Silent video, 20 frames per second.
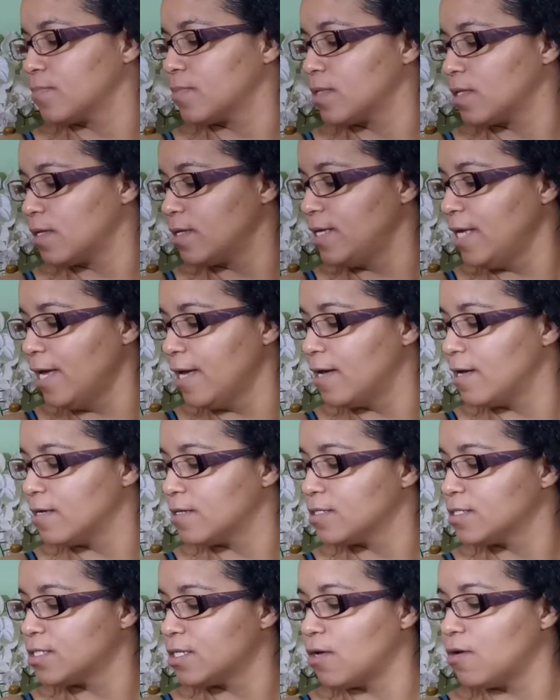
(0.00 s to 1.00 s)
yeah,
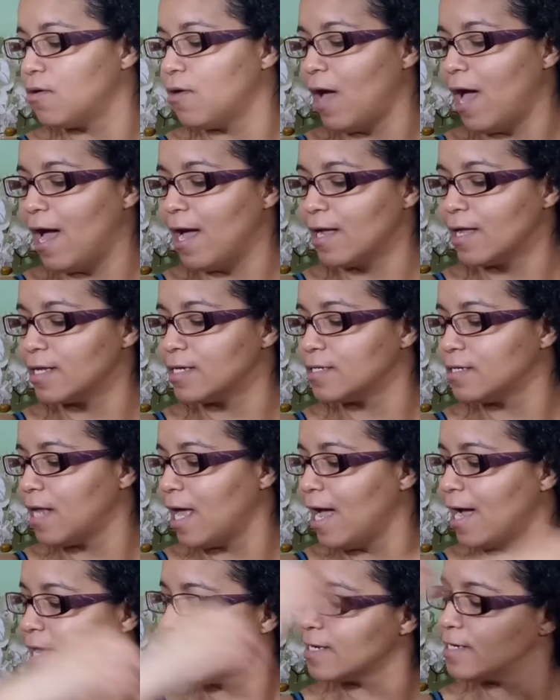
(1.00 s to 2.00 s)
so I
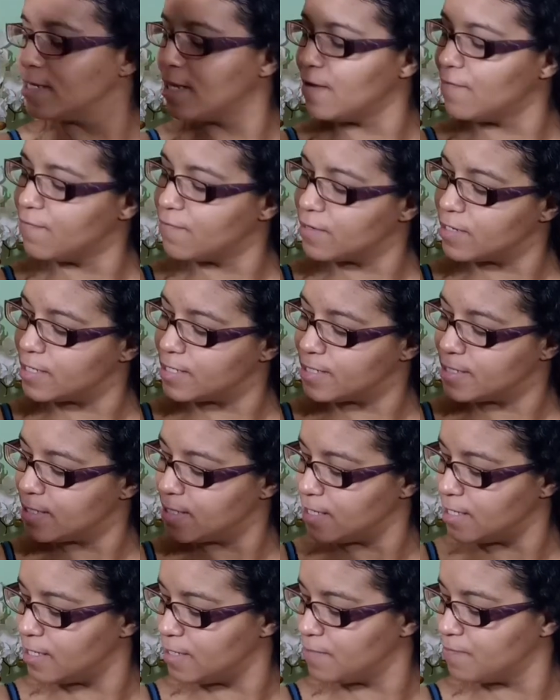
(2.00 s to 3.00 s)
can definitely
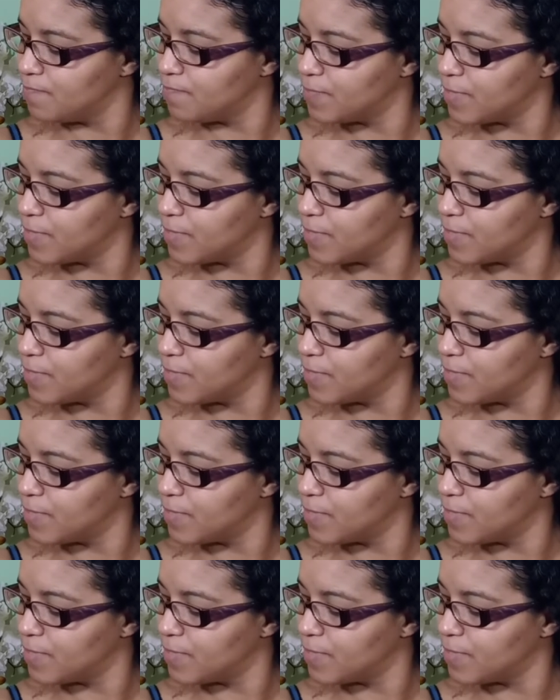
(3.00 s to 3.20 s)
see